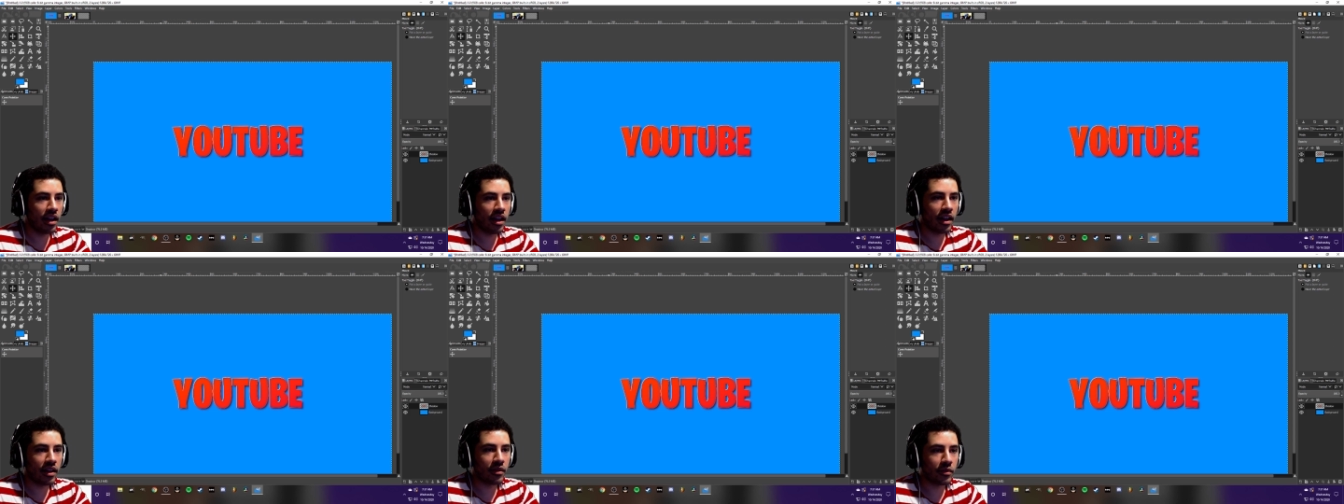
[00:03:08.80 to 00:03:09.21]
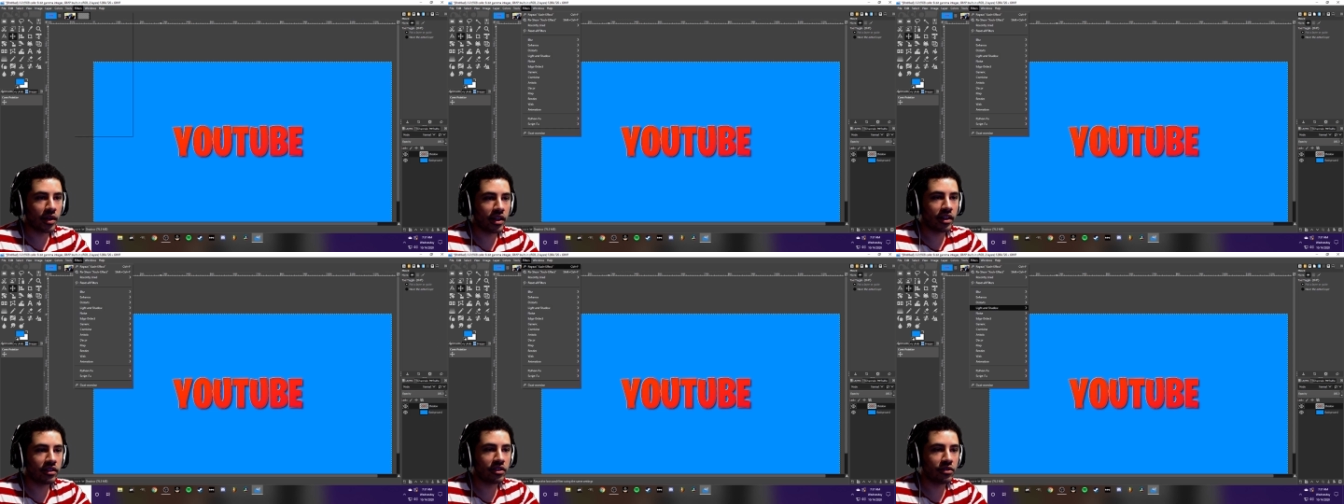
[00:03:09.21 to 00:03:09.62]
And what I
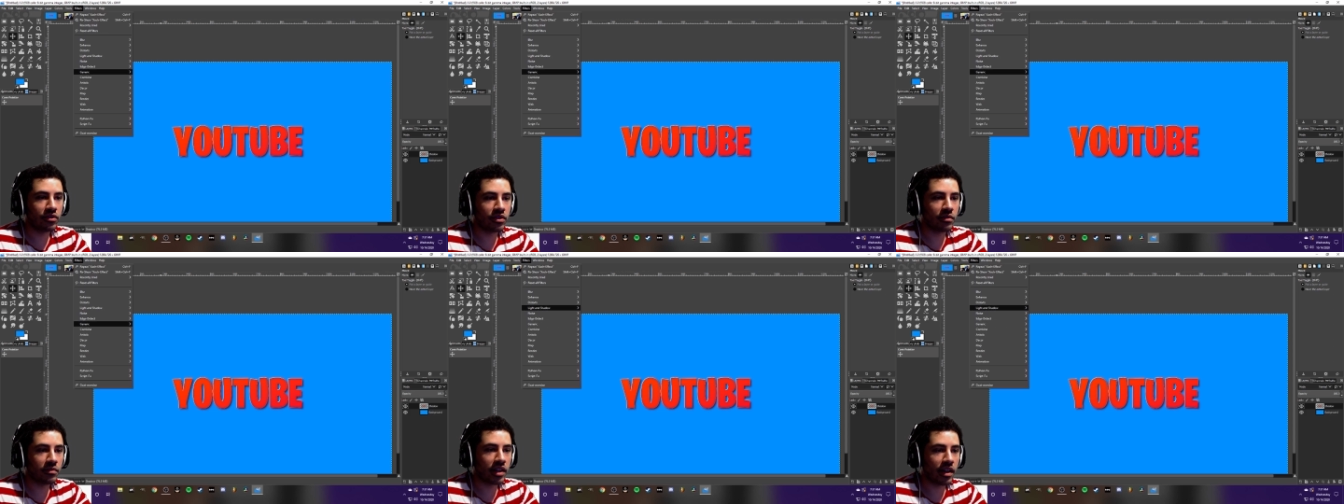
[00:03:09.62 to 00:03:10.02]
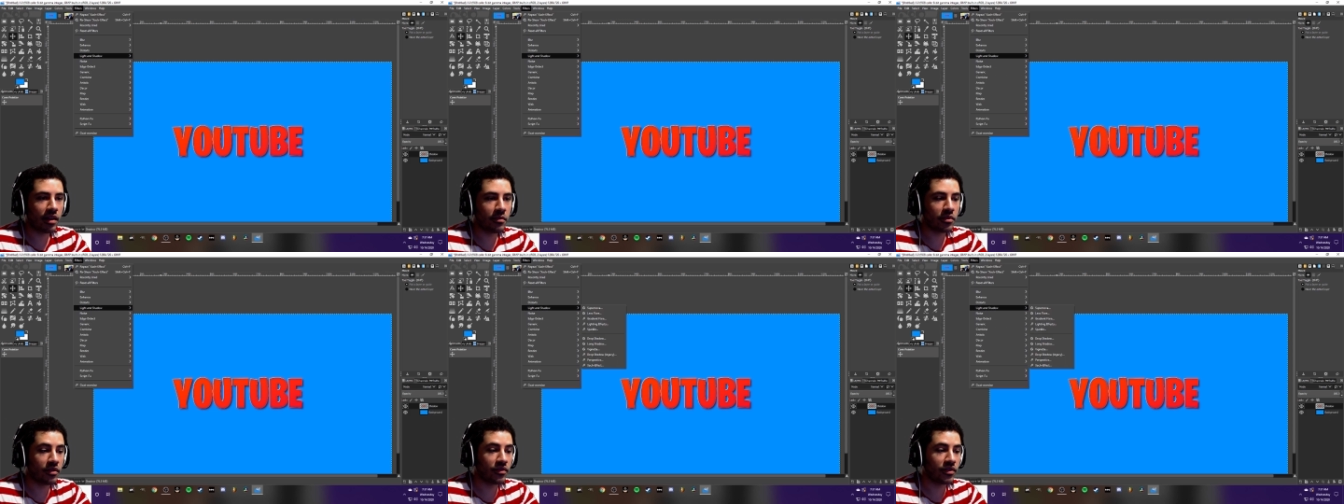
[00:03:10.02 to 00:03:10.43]
like to do
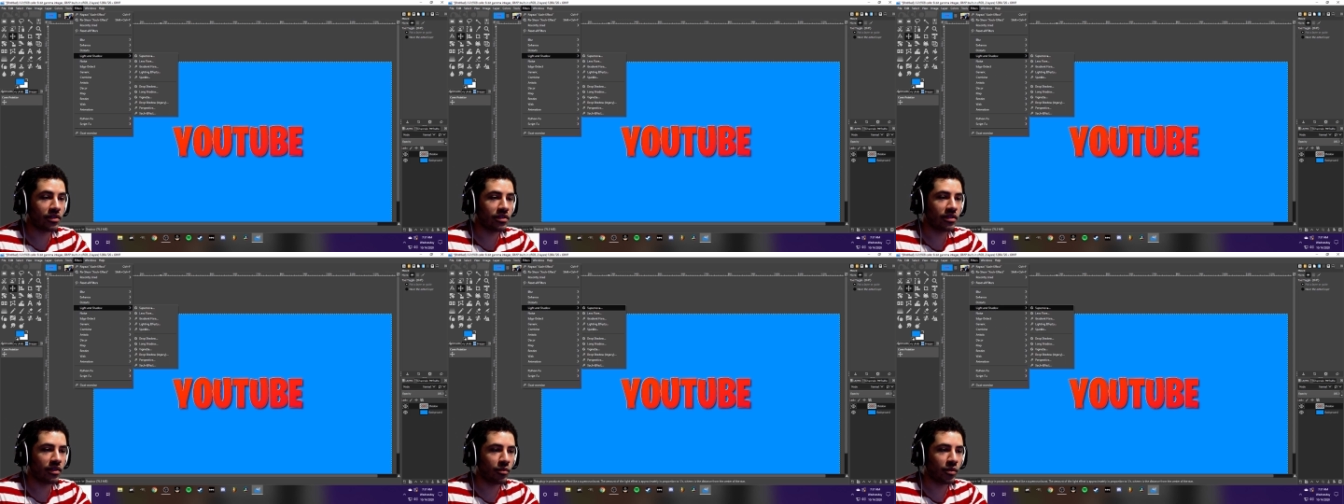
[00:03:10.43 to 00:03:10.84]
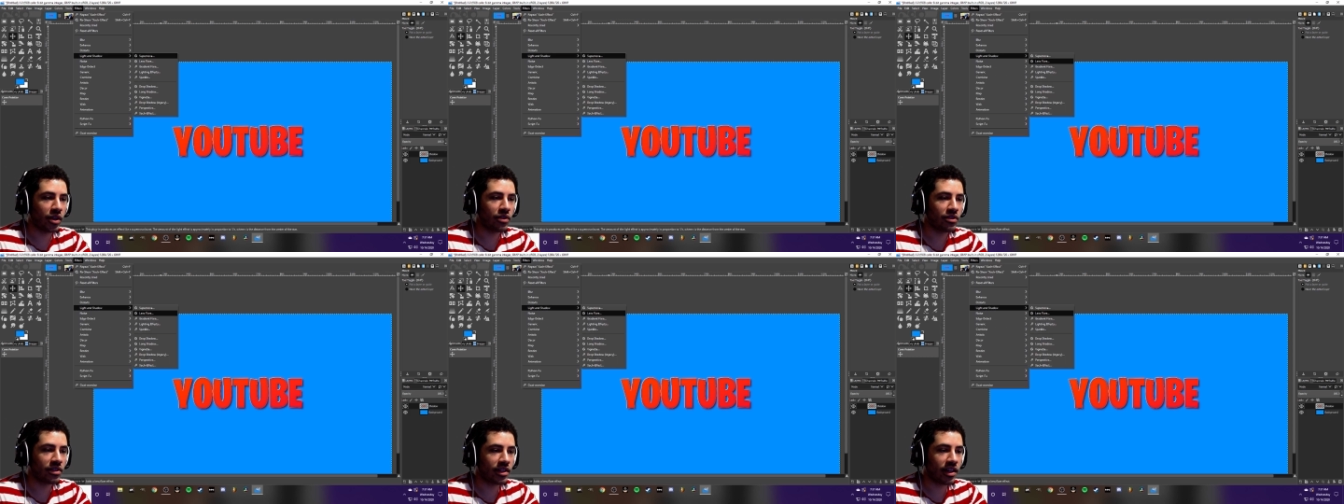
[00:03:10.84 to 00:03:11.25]
sometimes, when I use
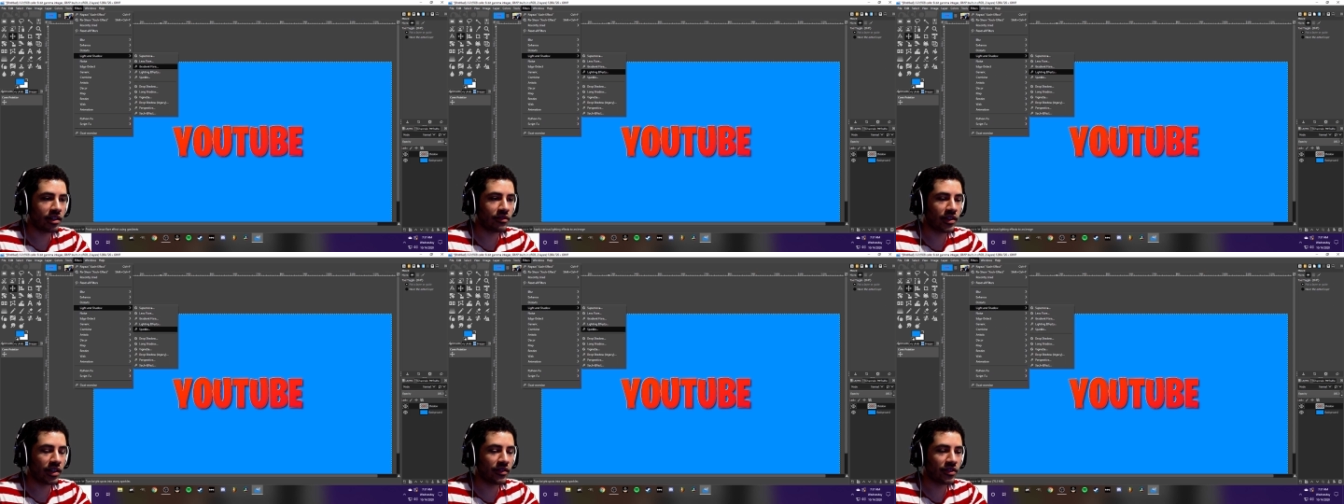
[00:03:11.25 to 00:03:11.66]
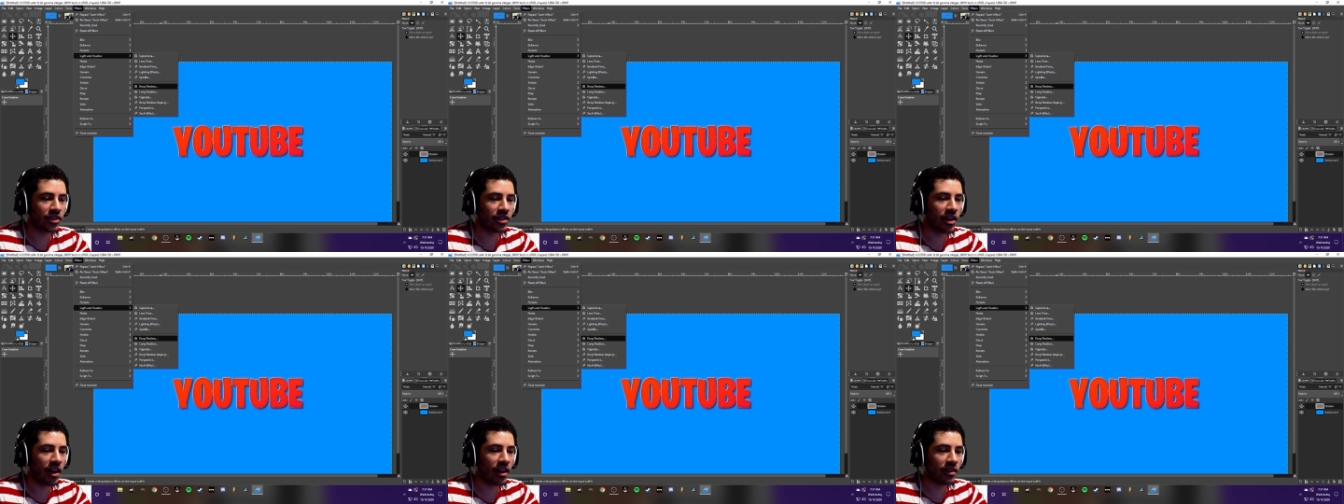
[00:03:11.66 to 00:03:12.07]
this effect, if it's
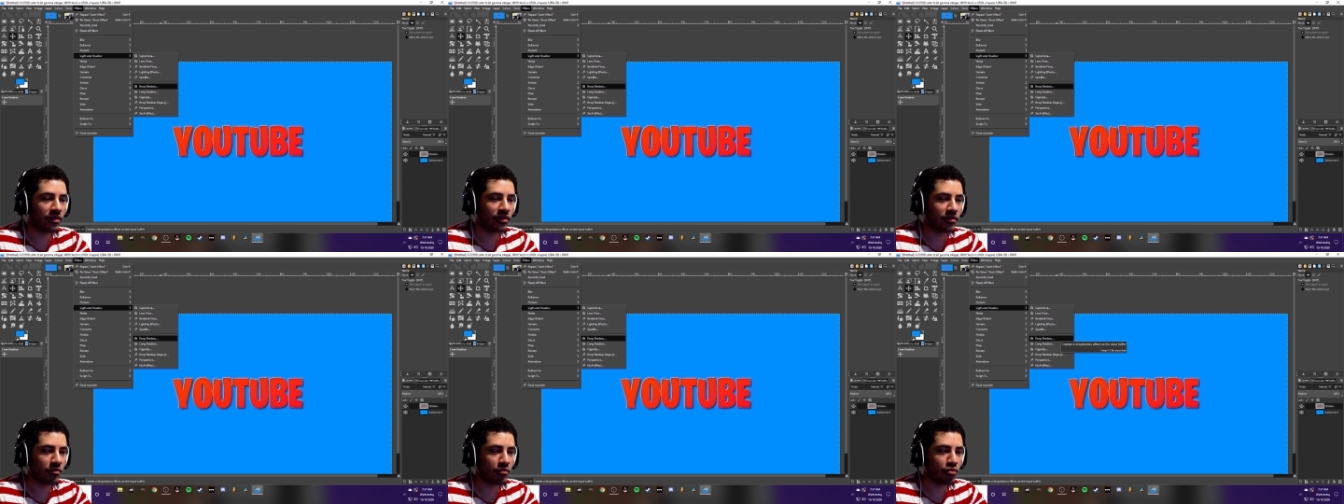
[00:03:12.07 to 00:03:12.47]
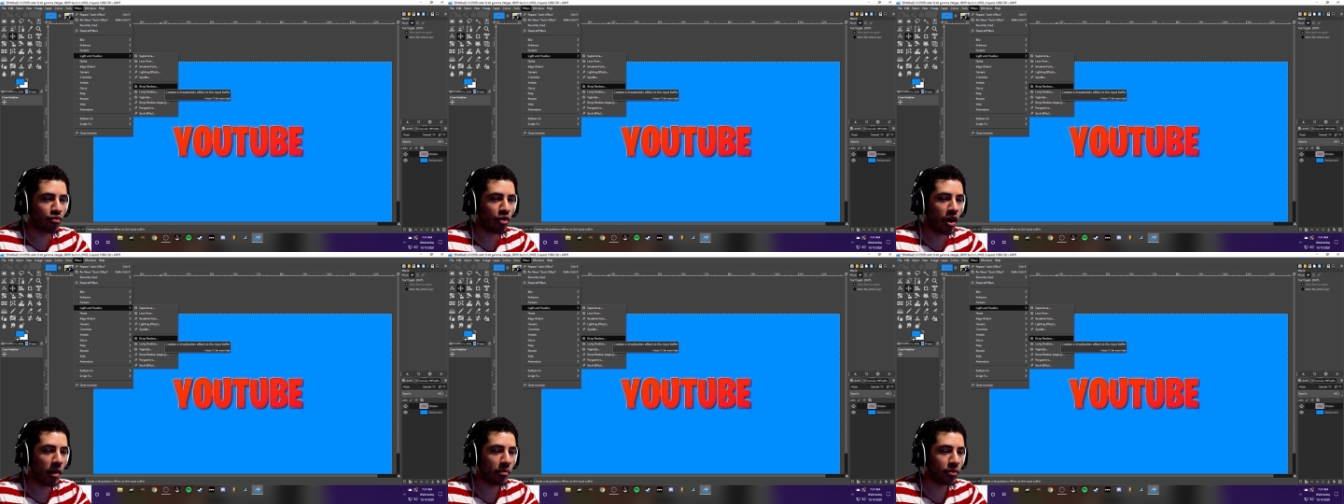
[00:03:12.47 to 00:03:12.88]
not
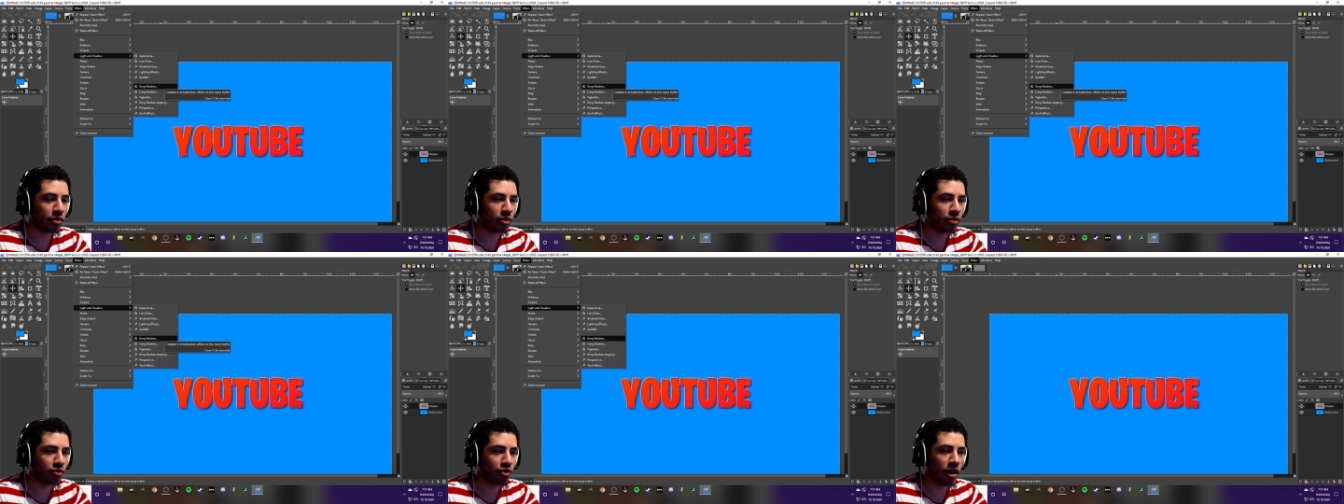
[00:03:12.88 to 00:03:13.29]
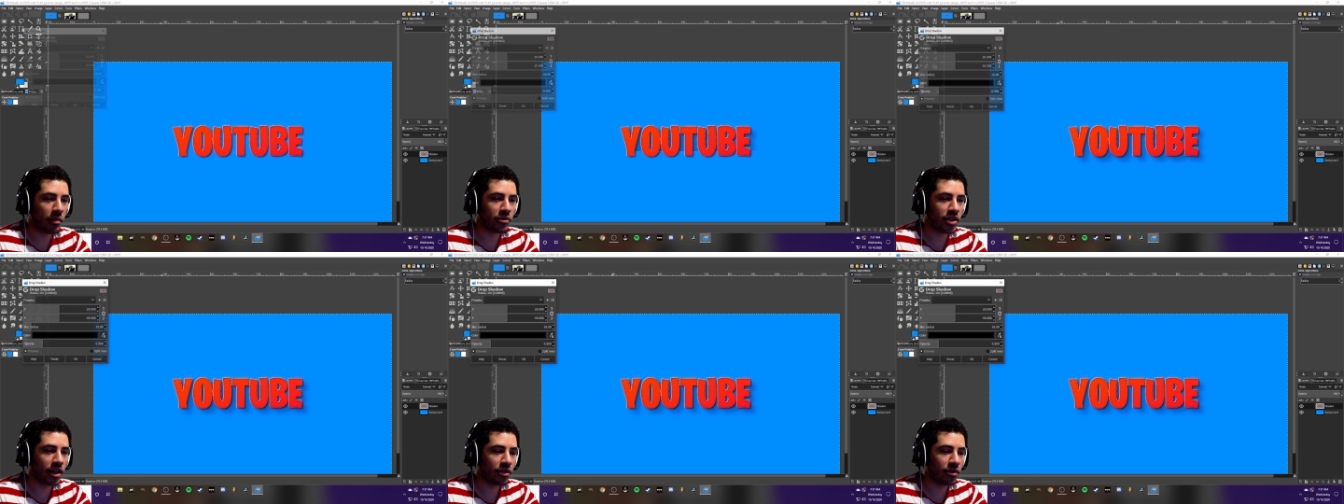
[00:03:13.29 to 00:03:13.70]
proper drop
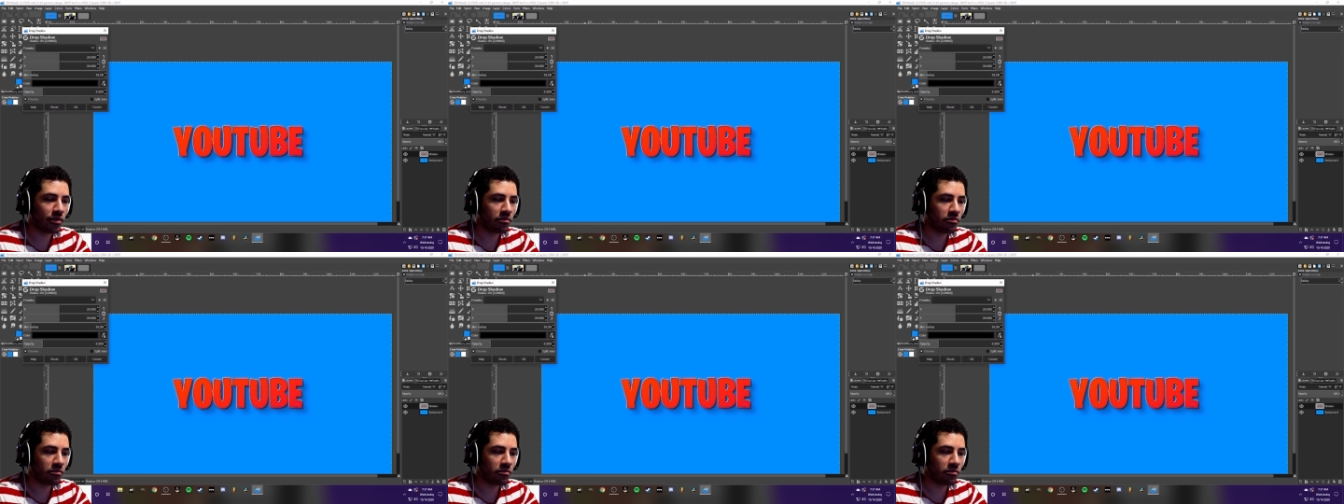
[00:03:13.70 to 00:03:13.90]
shadow,